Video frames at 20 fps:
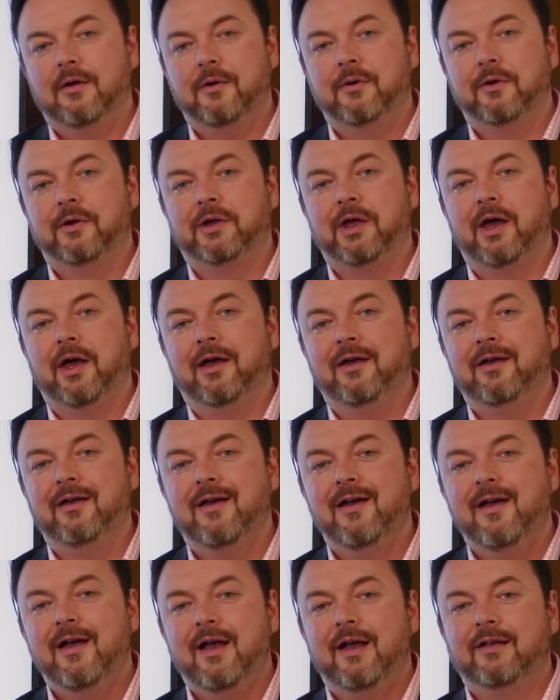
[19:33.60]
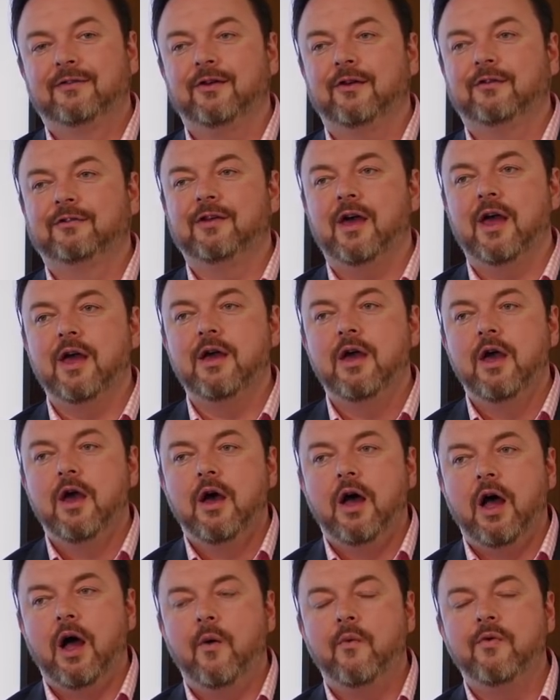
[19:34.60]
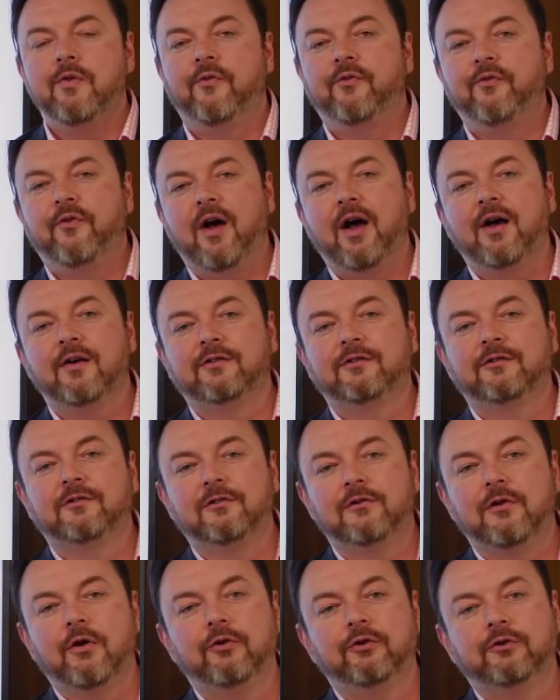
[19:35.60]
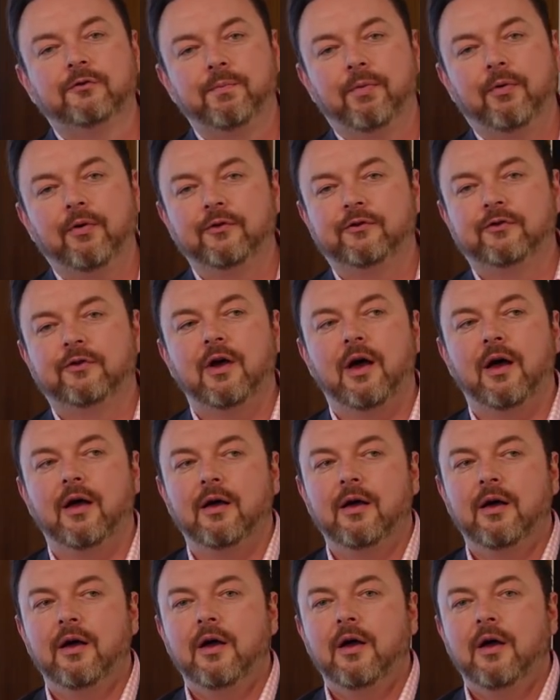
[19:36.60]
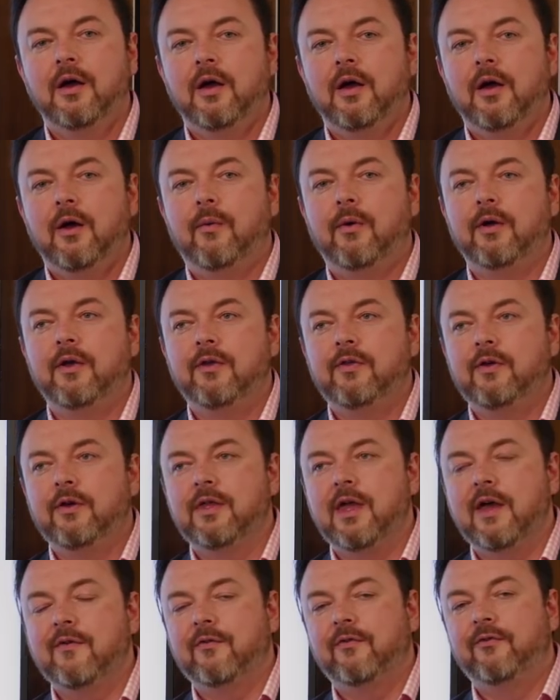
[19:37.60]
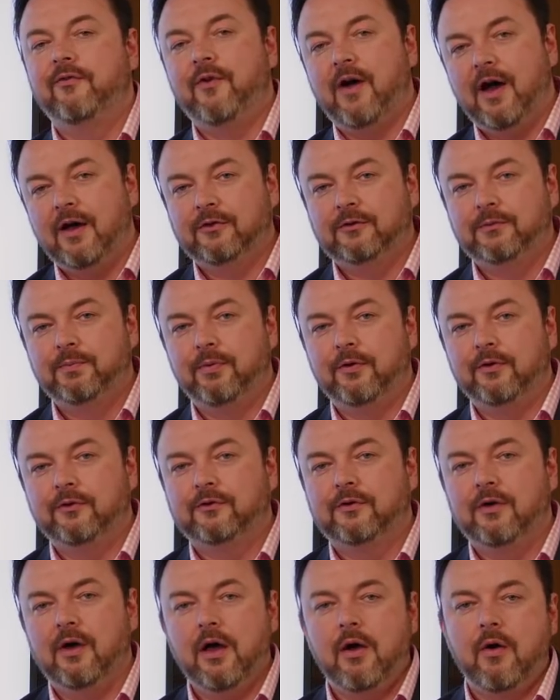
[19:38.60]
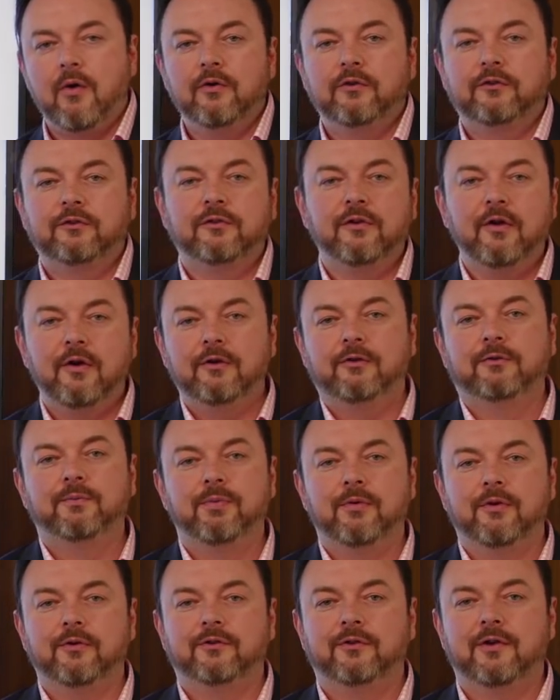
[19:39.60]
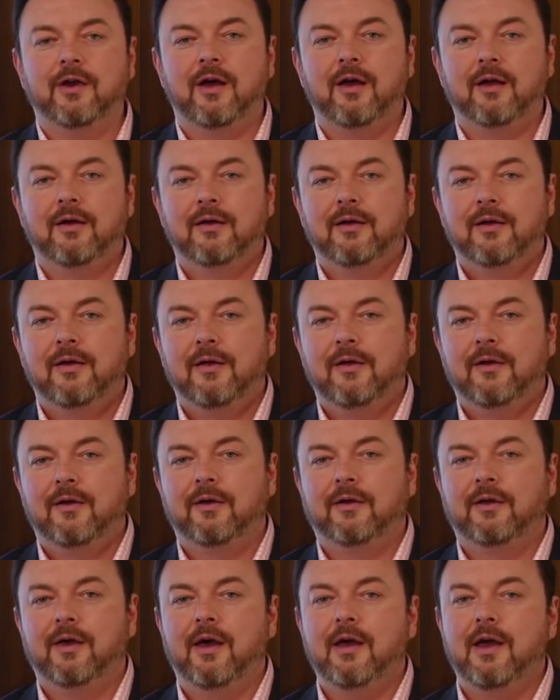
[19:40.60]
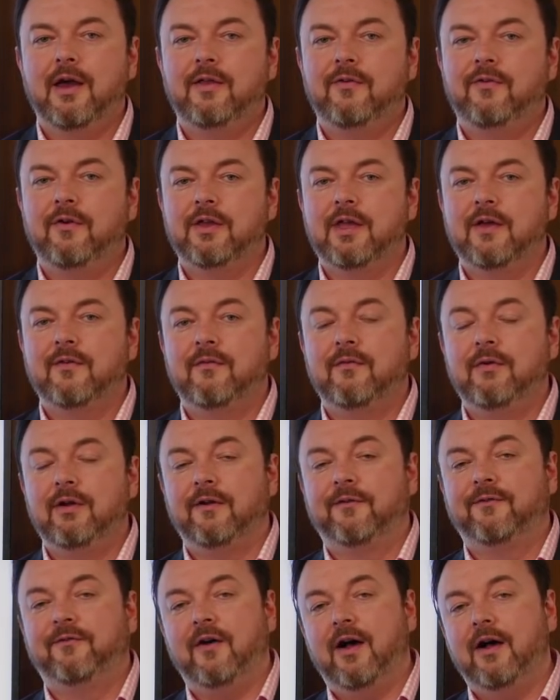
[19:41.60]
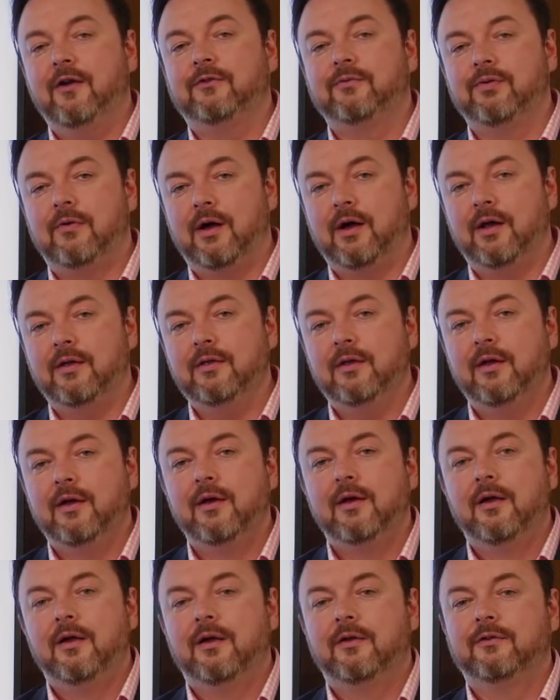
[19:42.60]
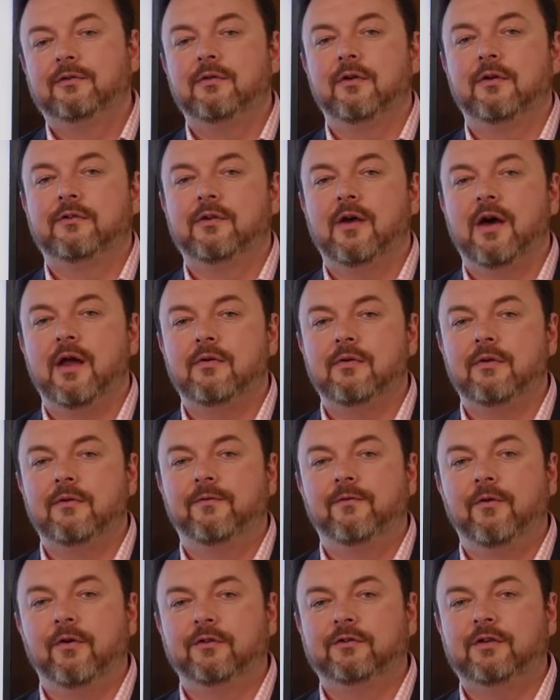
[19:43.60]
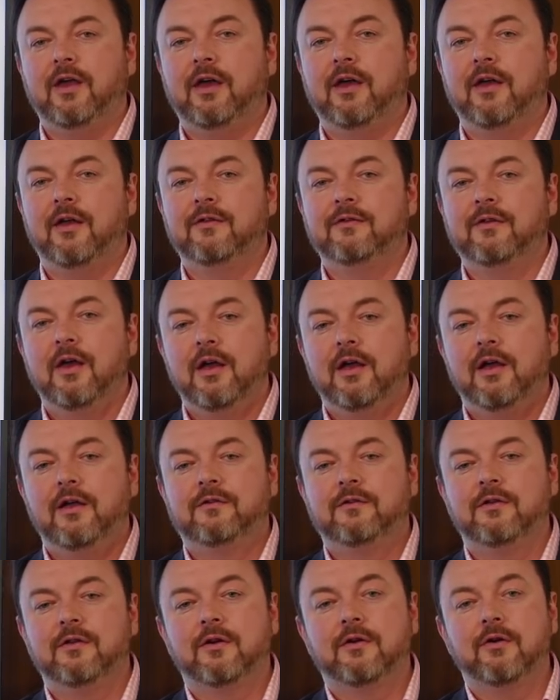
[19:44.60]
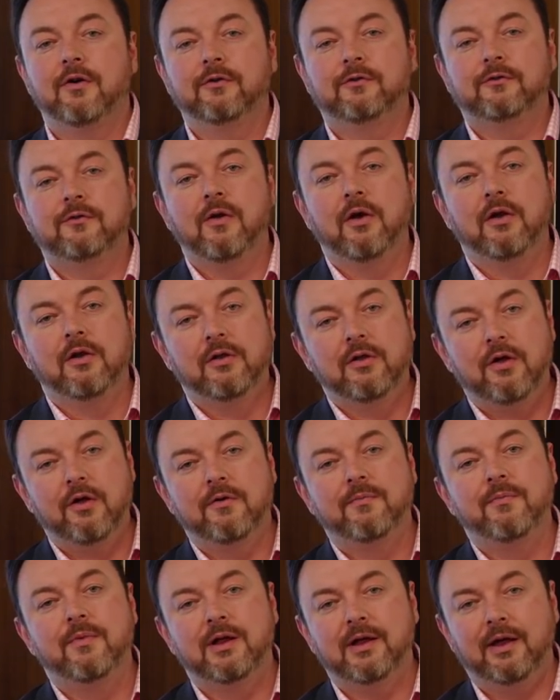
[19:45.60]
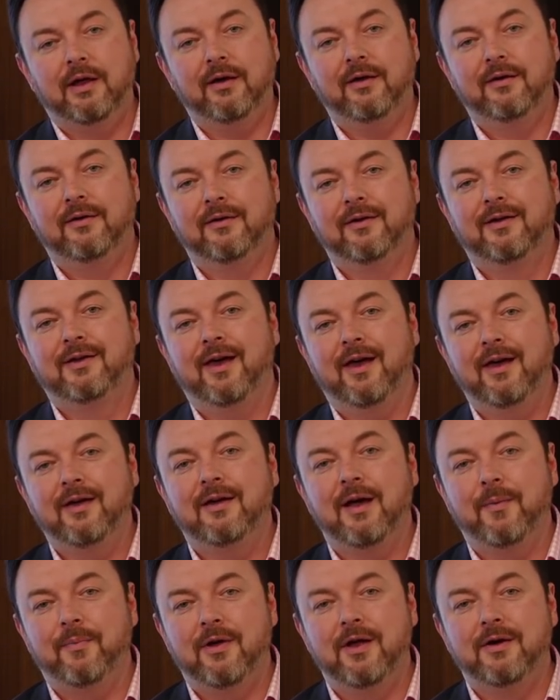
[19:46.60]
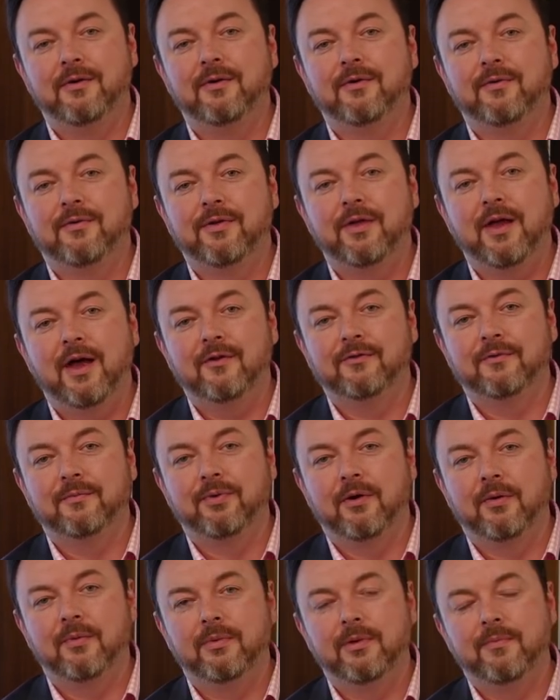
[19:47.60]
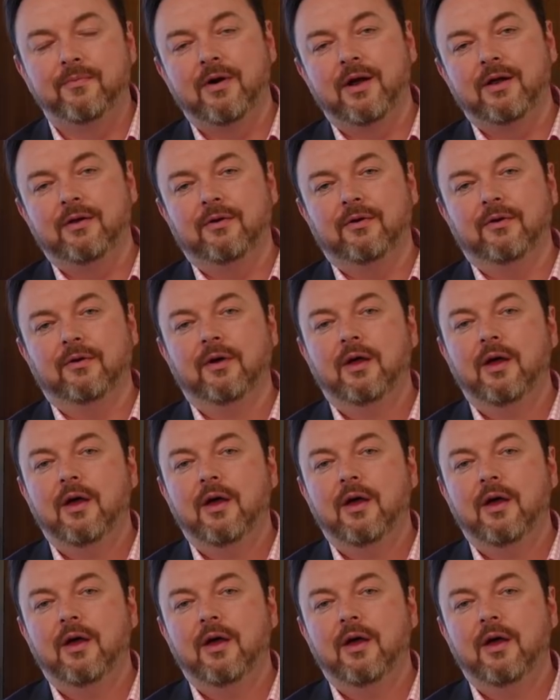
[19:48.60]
Okay, it's like saying, I want a fast, slow sports car. We're either going to have a fast sports car or a slow sports car. Okay, and if you're going to have a really fast one, 0 to 100 in 4 seconds, it's going to cost you a lot of money. Okay, a couple $100,000 probably brand new.